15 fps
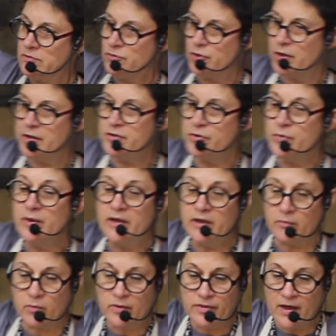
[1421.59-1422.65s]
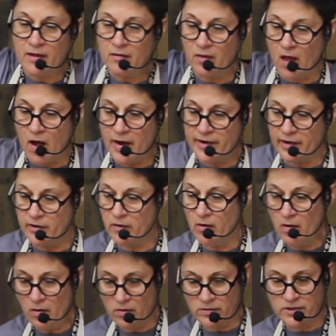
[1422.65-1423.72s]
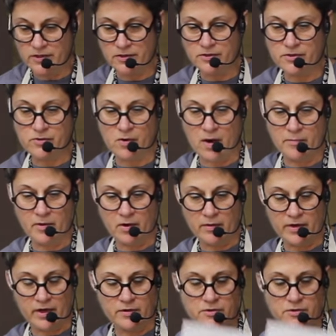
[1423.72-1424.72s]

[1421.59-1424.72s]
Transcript: Try doing it without line at all to describe your object.